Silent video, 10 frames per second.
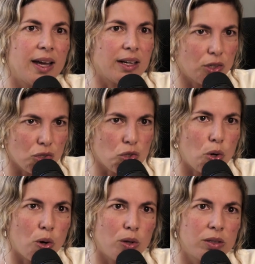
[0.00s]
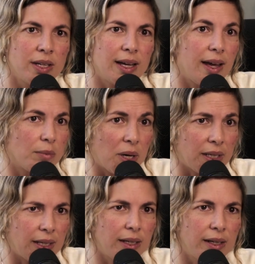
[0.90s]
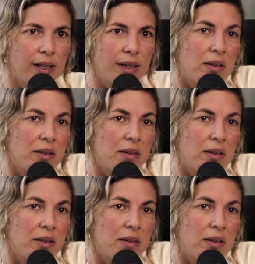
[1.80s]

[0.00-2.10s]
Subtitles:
and control and money.